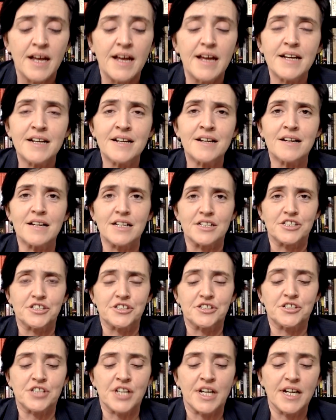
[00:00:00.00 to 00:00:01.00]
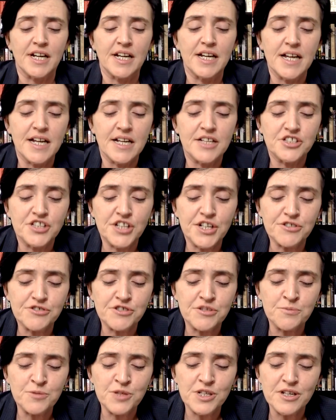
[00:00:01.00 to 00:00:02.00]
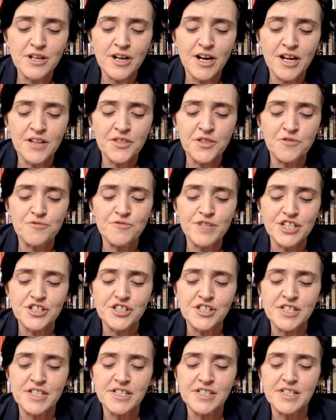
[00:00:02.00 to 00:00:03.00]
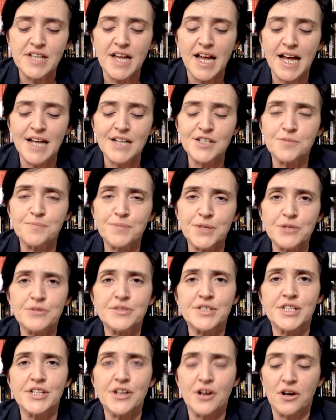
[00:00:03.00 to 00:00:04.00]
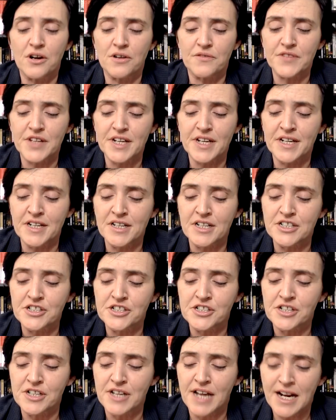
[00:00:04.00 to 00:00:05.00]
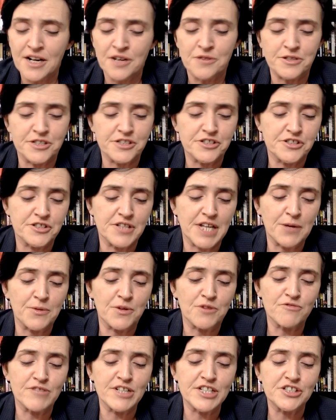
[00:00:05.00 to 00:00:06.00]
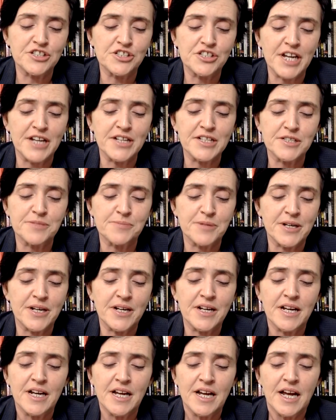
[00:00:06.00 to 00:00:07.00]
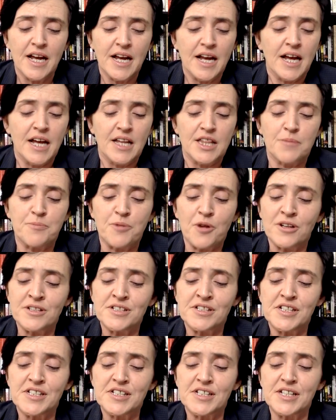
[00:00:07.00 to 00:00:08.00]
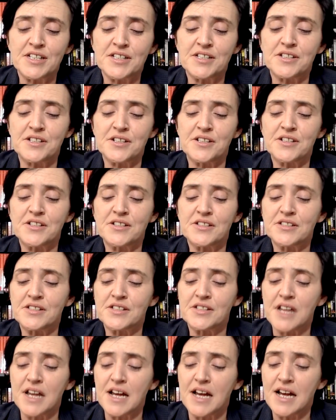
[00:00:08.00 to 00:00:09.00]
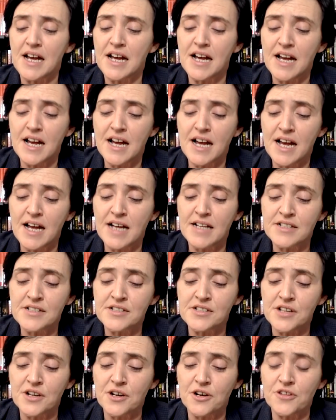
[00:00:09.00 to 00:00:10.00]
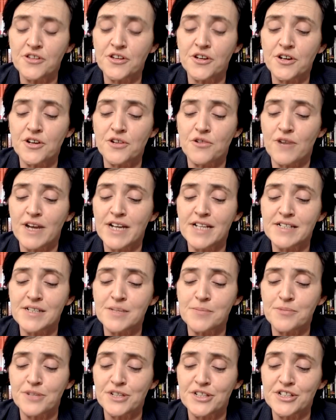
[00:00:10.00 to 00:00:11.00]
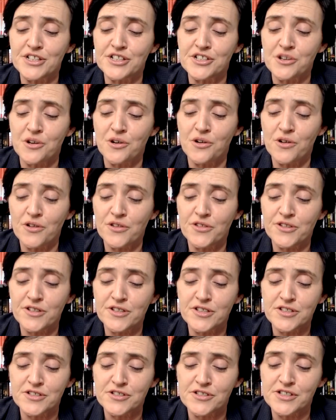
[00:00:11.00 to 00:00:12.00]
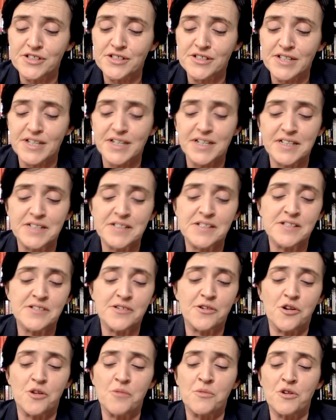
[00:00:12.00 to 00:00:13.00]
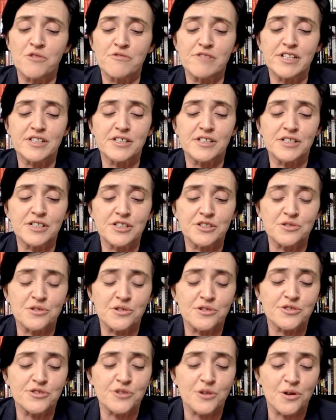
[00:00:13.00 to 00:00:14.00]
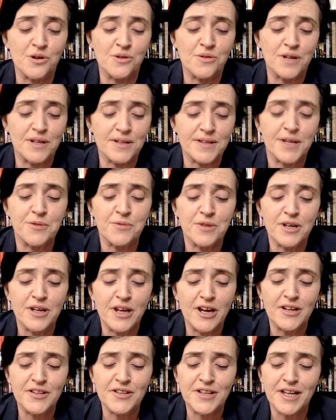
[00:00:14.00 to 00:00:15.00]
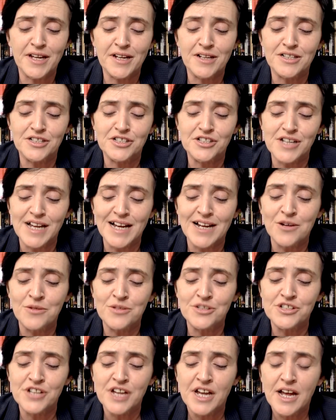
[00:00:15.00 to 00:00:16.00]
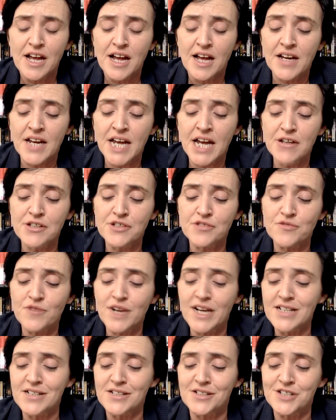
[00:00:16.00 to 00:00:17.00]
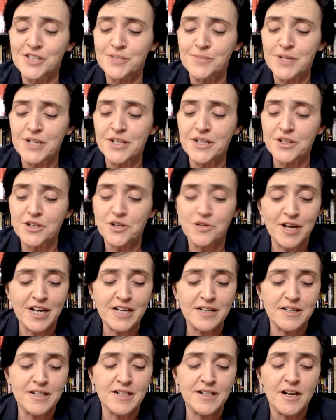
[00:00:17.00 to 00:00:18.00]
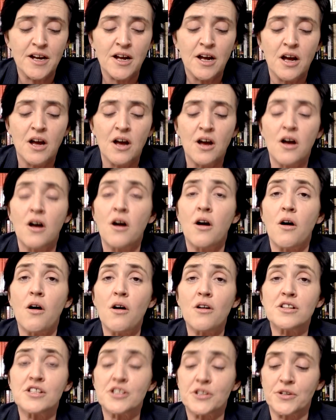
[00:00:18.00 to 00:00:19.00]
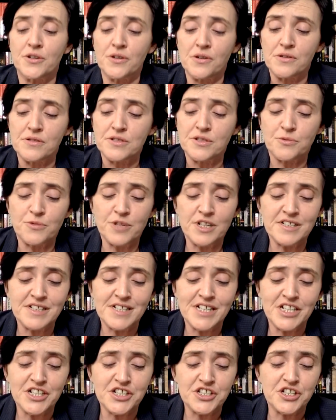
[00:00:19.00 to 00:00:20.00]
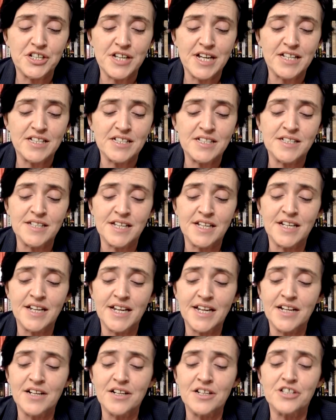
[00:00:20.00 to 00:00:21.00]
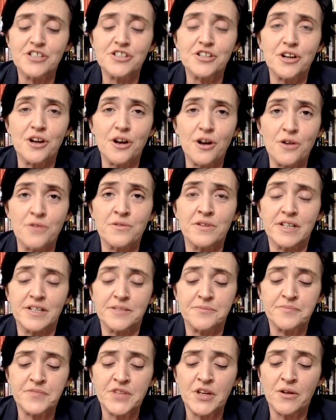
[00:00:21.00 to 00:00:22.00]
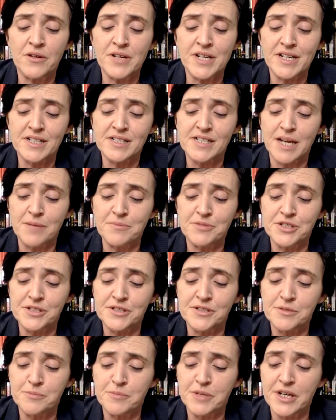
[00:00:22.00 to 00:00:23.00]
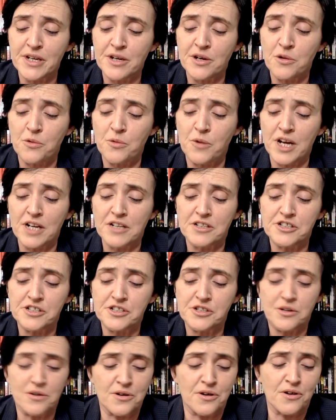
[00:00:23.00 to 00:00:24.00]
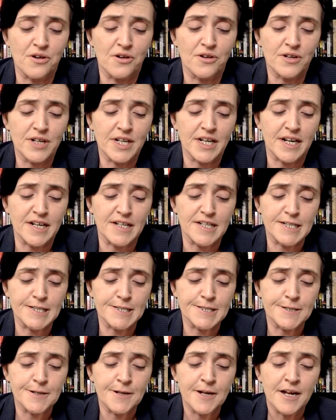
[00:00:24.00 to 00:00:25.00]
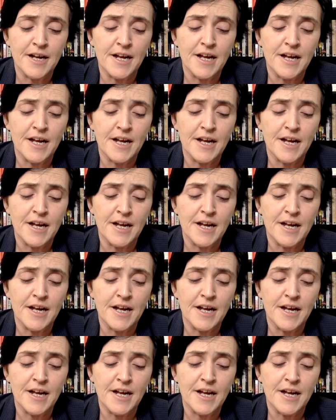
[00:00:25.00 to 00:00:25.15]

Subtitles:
English. Children will learn the richness and beauty of the English language. They will read Shakespeare, the Bronte sisters, and other great British authors such as Dickens or more recently George Orwell. They will learn the English language and how to write and speak correctly. All schools will teach lessons in English only, the only exceptions being Welsh or Gaelic.